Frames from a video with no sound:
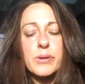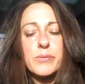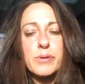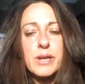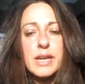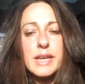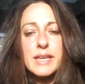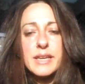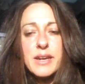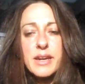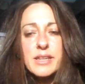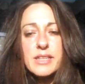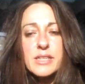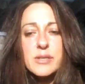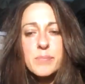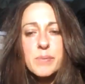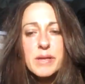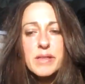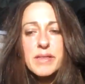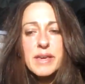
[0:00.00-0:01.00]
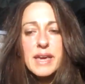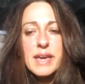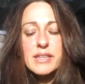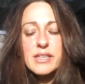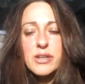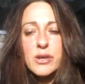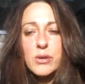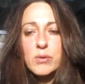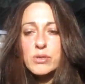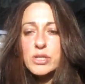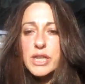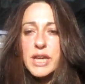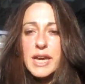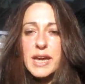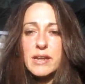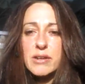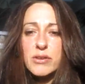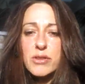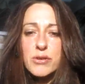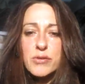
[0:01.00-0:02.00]
we're really going to be there to hold
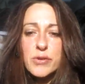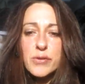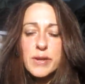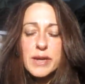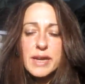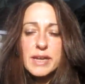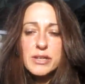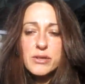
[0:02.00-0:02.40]
your hand through it,